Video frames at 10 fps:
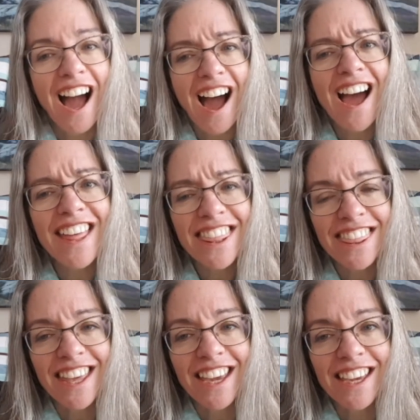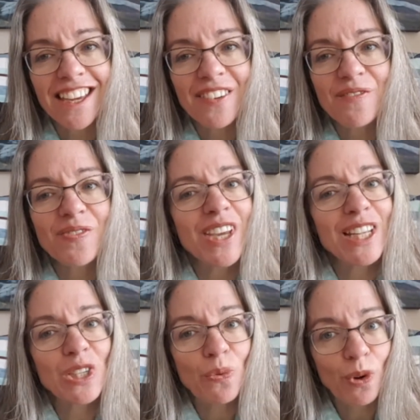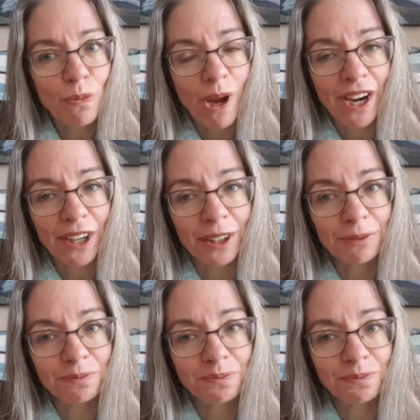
I think it's a woodpecker.